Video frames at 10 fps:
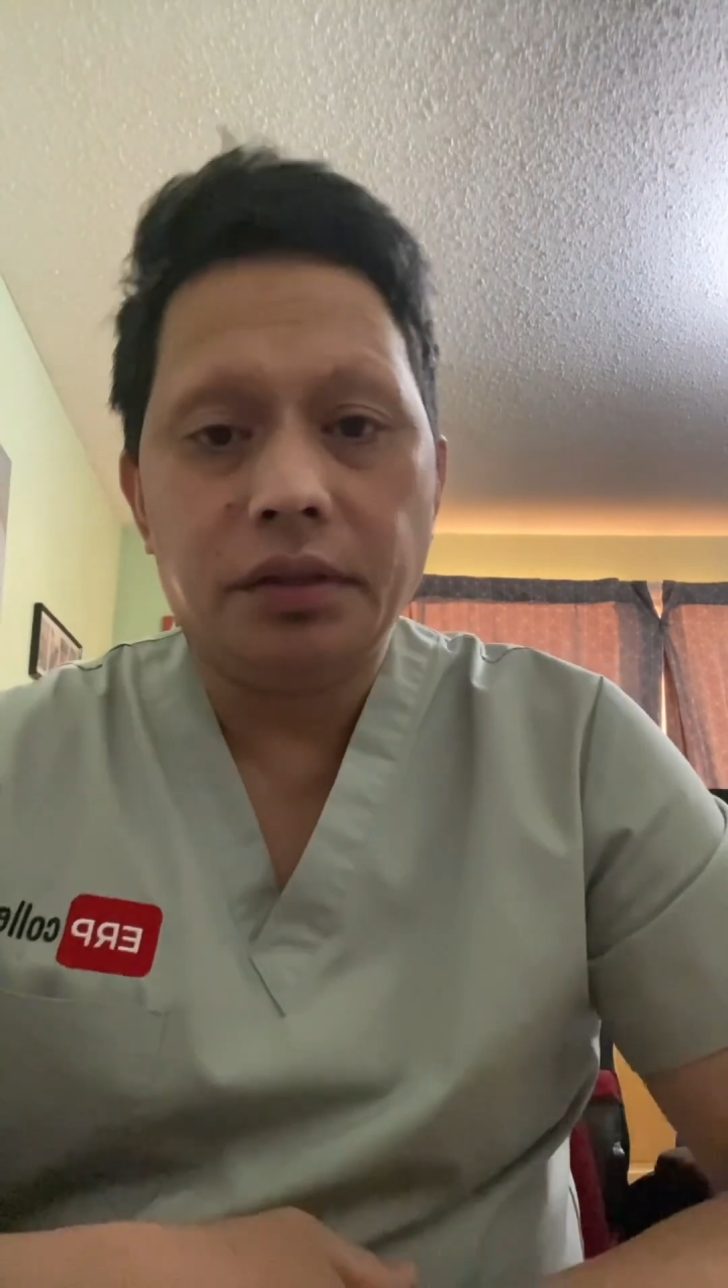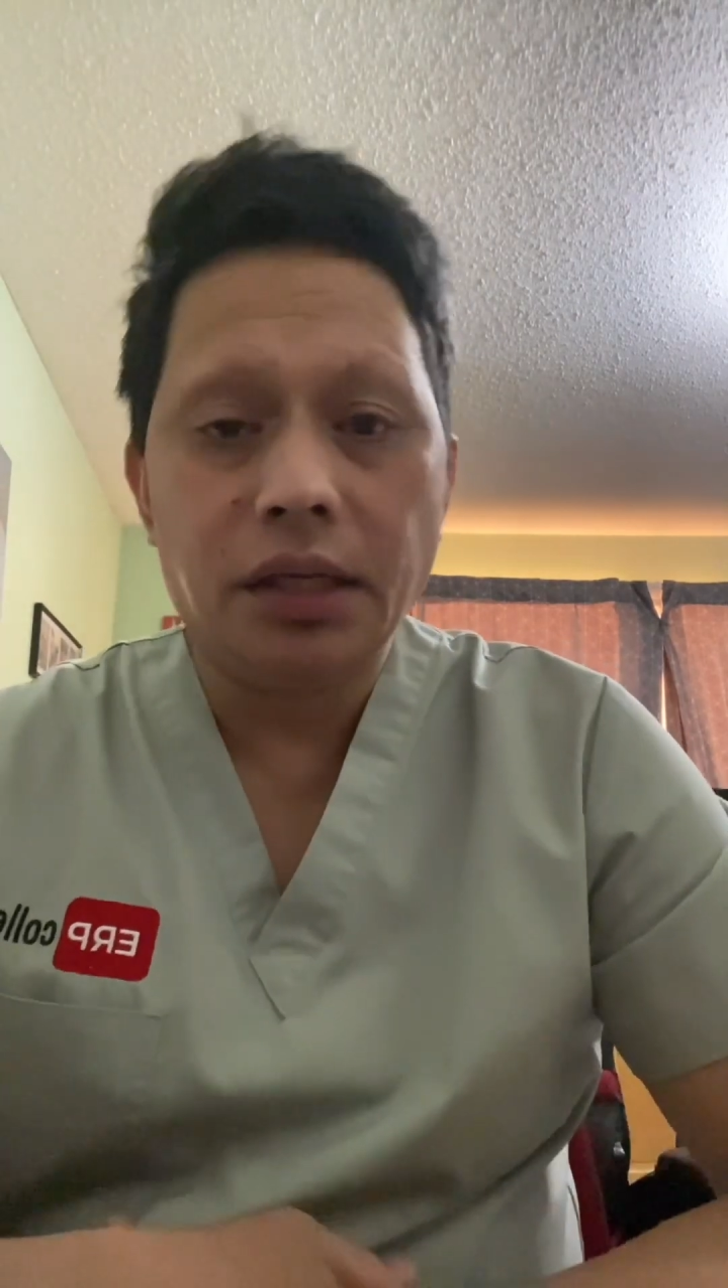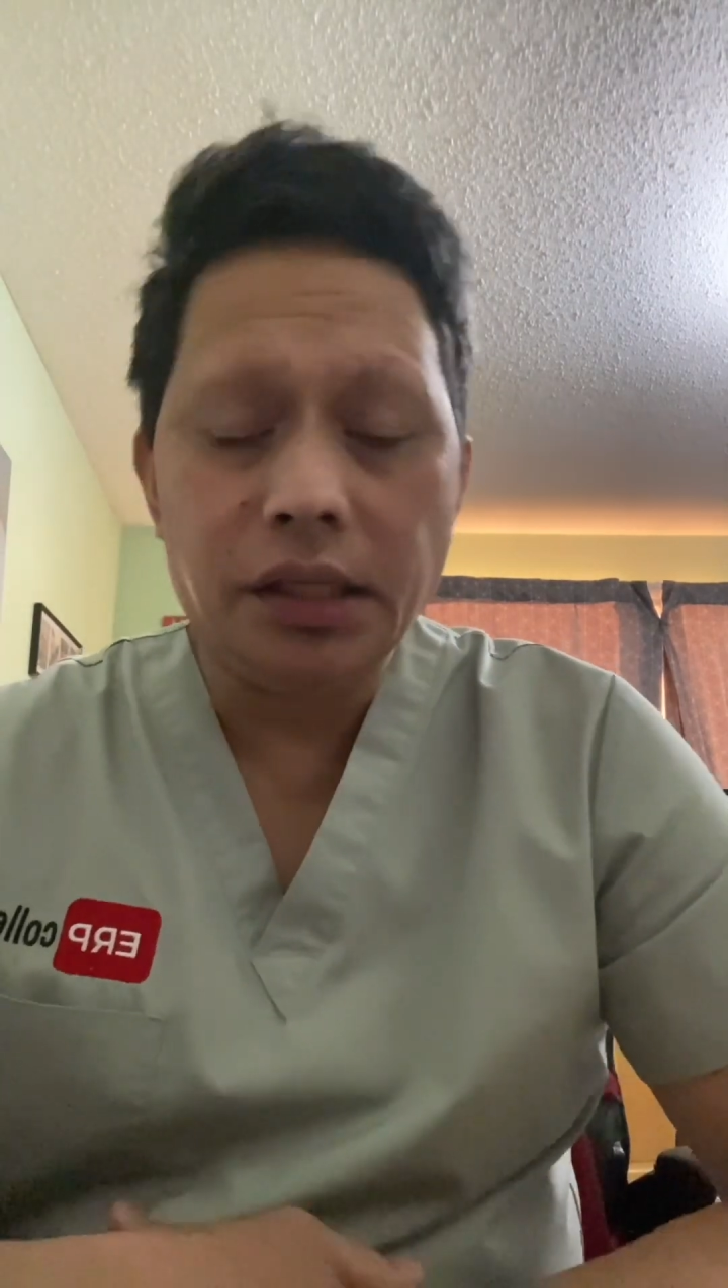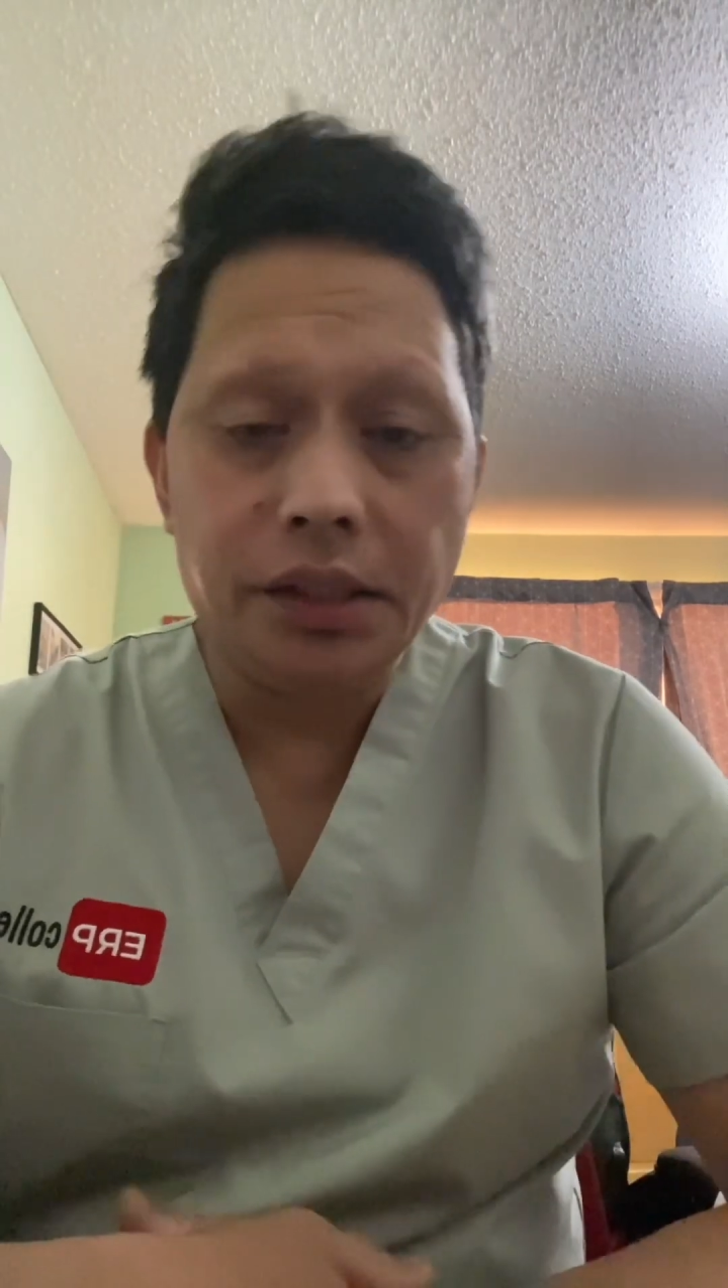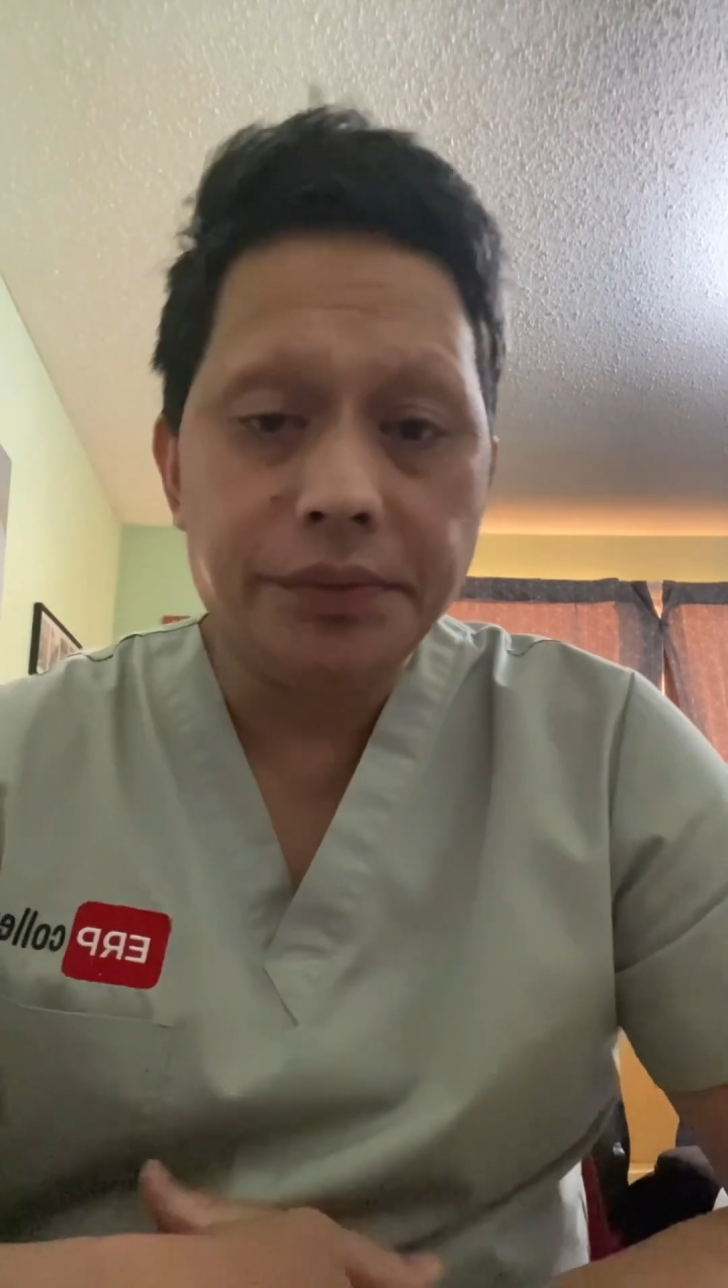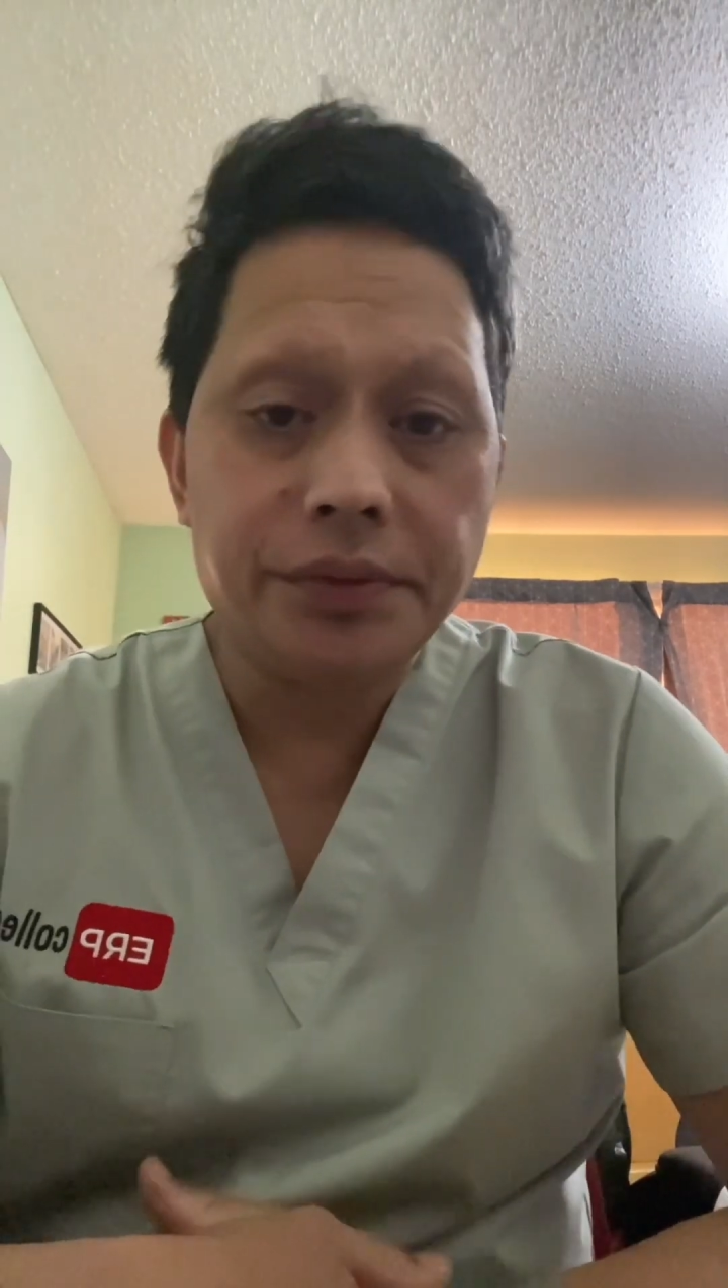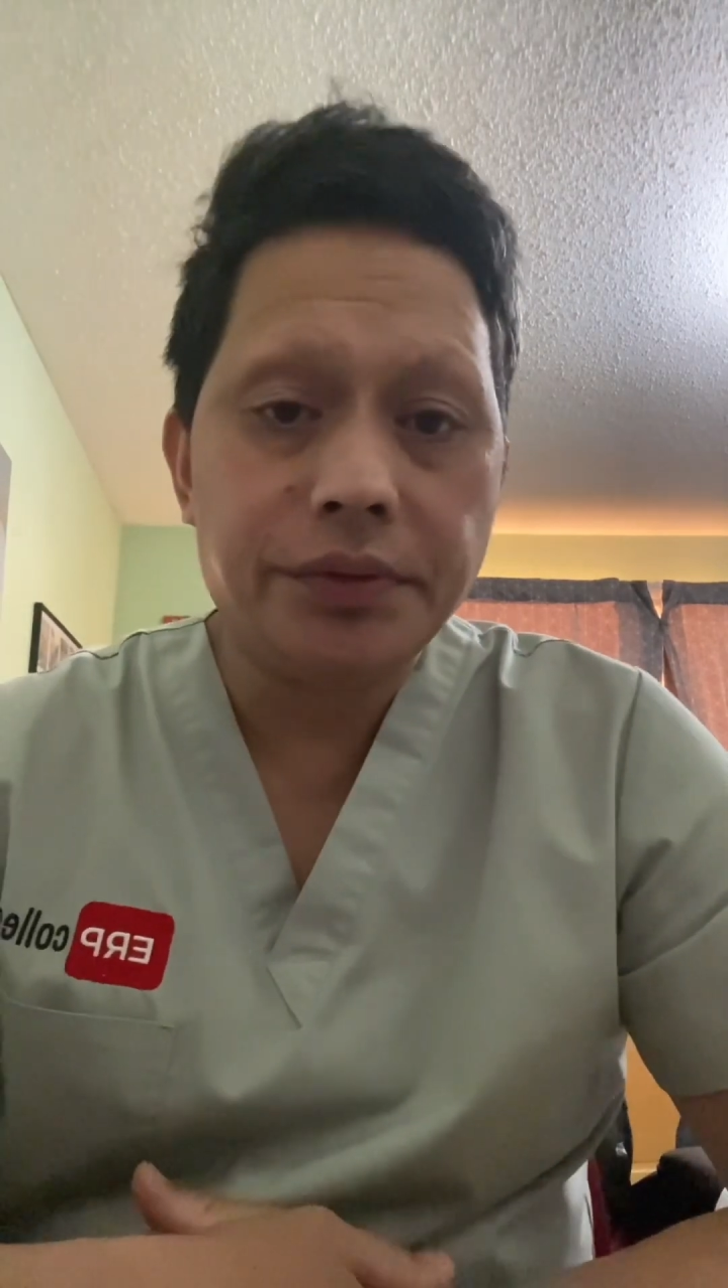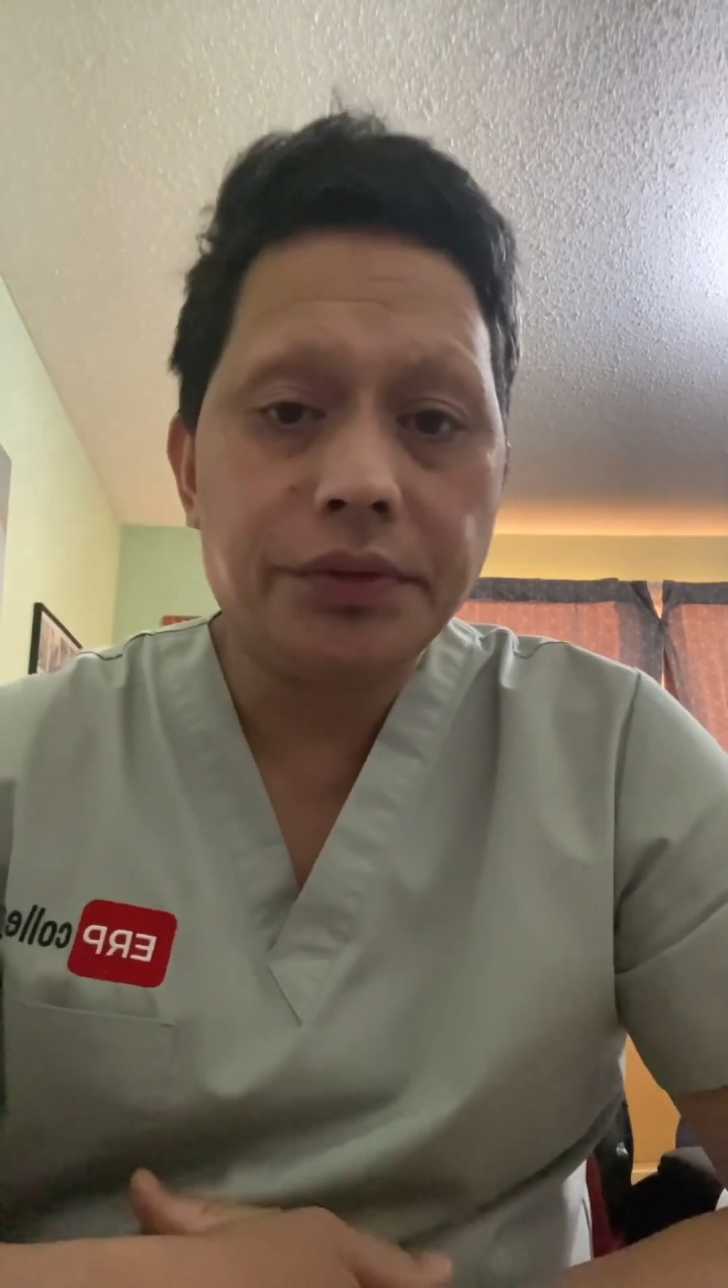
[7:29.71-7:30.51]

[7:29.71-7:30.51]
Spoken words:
reliefs,